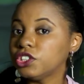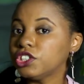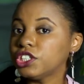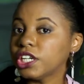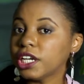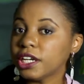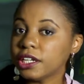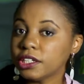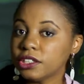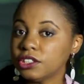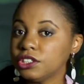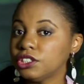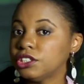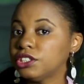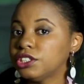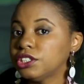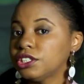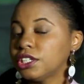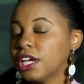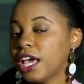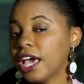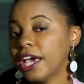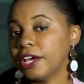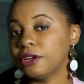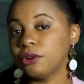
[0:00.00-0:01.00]
change
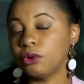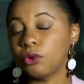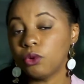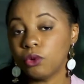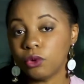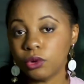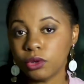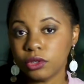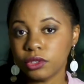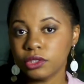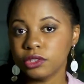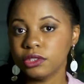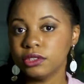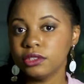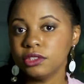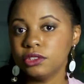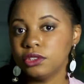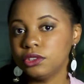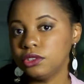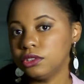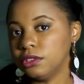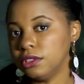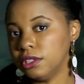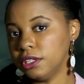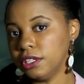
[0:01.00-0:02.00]
at all,
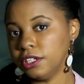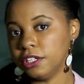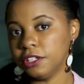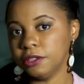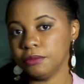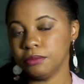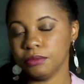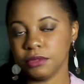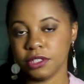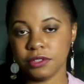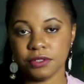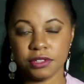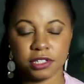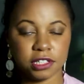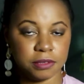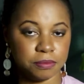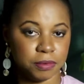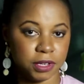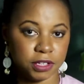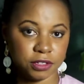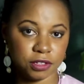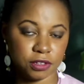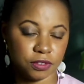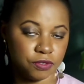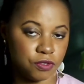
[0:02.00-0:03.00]

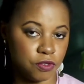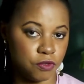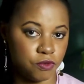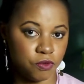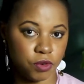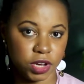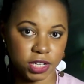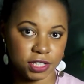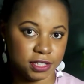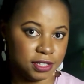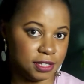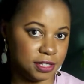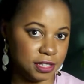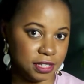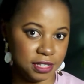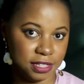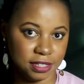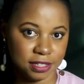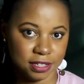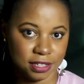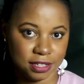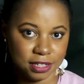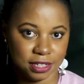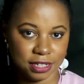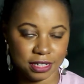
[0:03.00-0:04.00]
irrespective of what
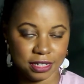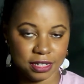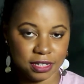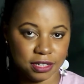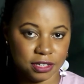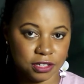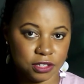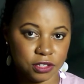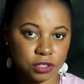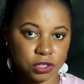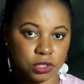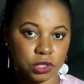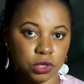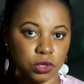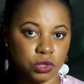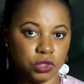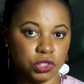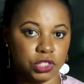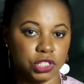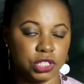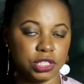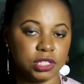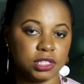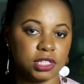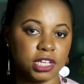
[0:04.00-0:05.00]
season it is, so
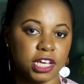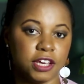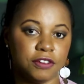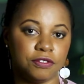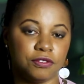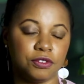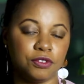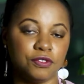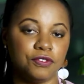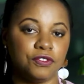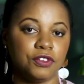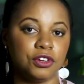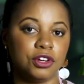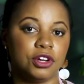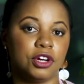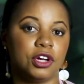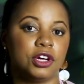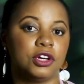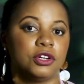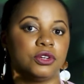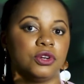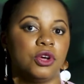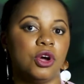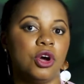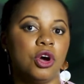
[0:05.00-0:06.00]
you just have to figure
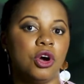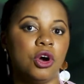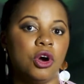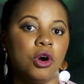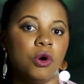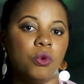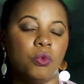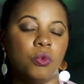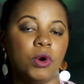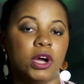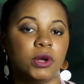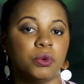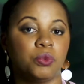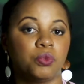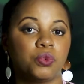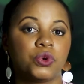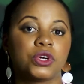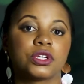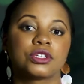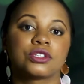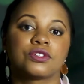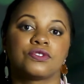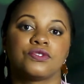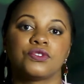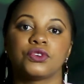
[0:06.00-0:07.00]
out what
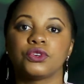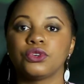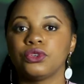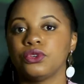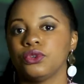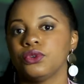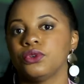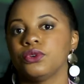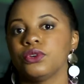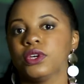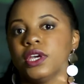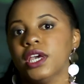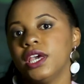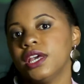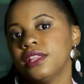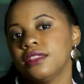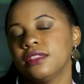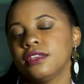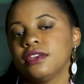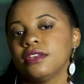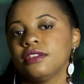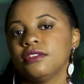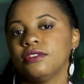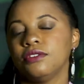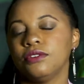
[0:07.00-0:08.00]
works for you, and
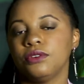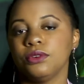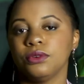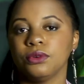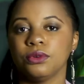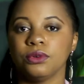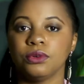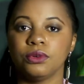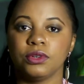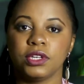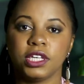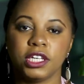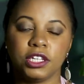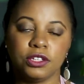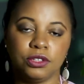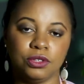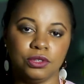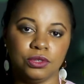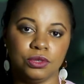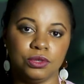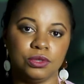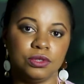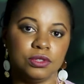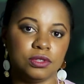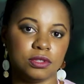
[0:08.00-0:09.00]
then you can
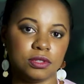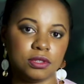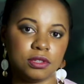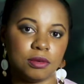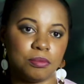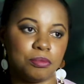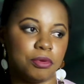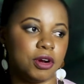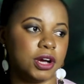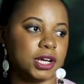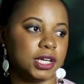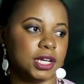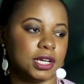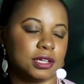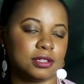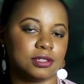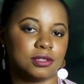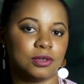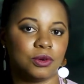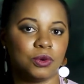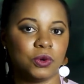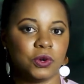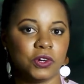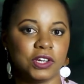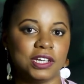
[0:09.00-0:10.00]
use the products
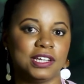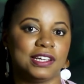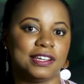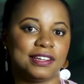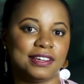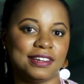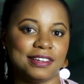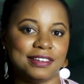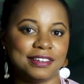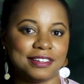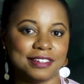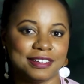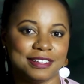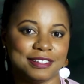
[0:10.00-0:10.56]
accordingly.